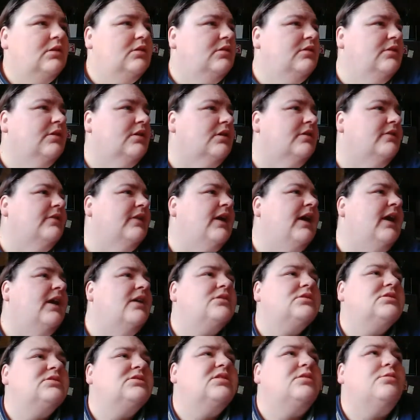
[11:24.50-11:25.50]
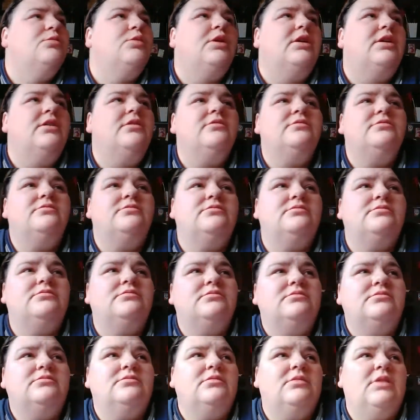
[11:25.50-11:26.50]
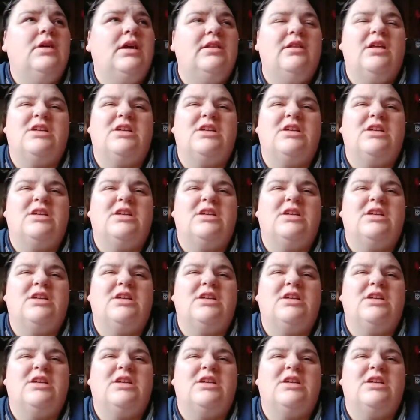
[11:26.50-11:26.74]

They're in the house somewhere. I